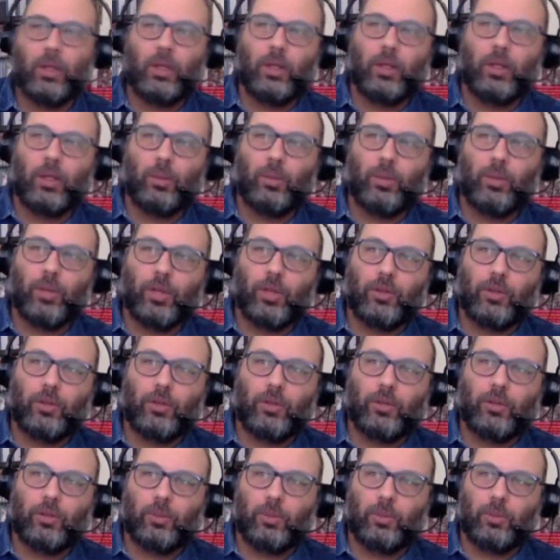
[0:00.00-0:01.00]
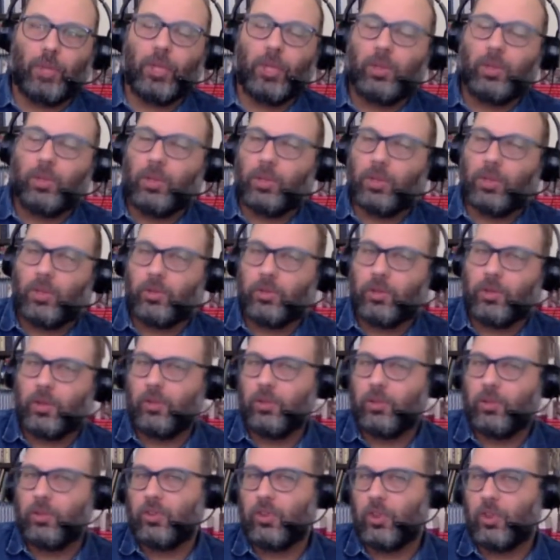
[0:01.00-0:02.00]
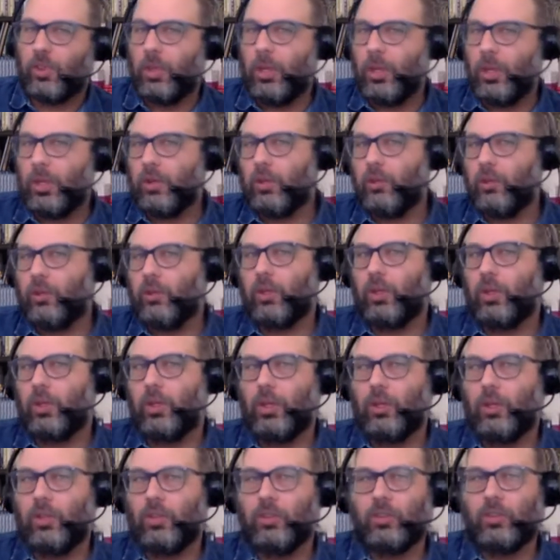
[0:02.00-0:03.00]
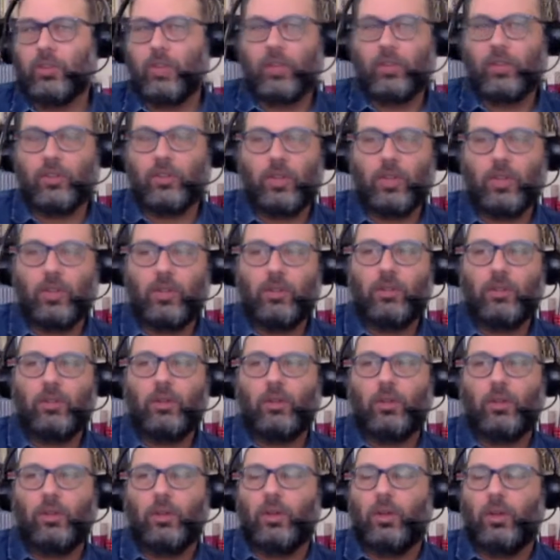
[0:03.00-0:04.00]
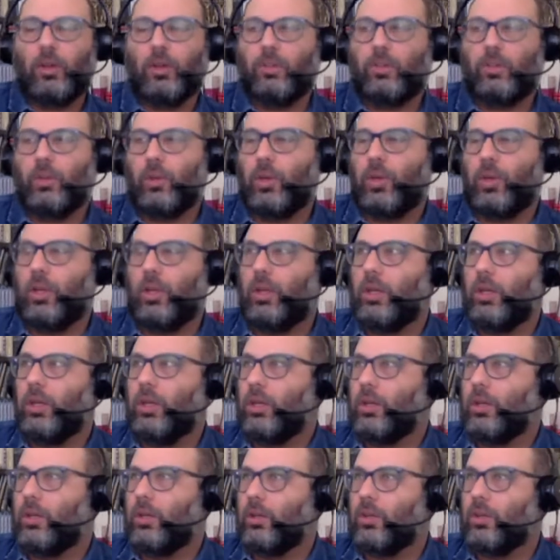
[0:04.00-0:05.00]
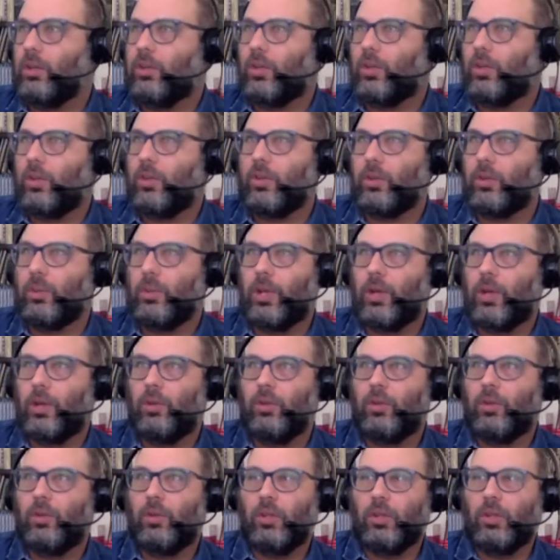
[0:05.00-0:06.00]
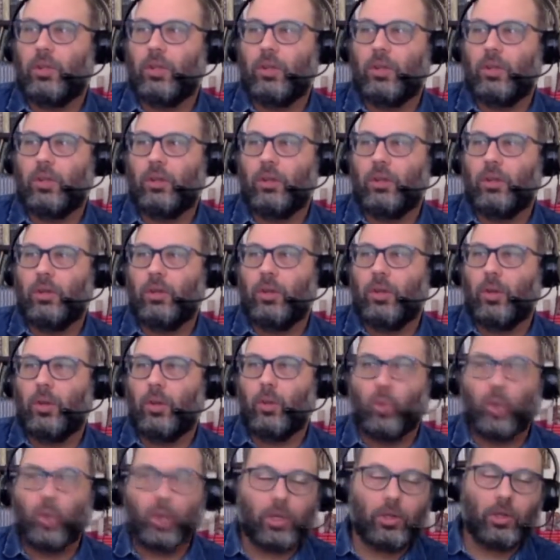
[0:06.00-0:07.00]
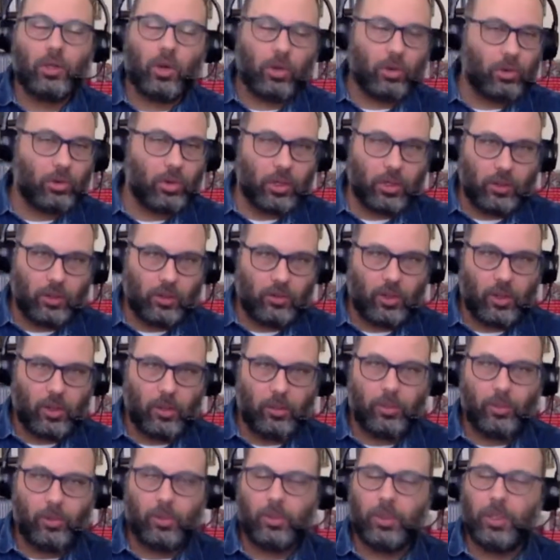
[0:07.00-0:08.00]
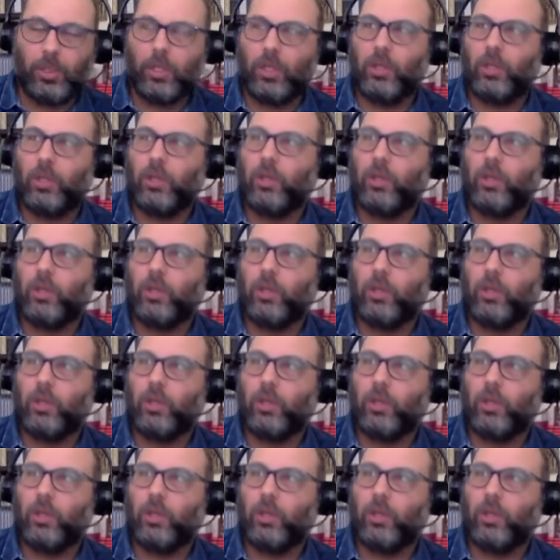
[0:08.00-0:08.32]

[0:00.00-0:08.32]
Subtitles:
but Benjamin does give us some hints in his essay. So he talks about the one concrete example being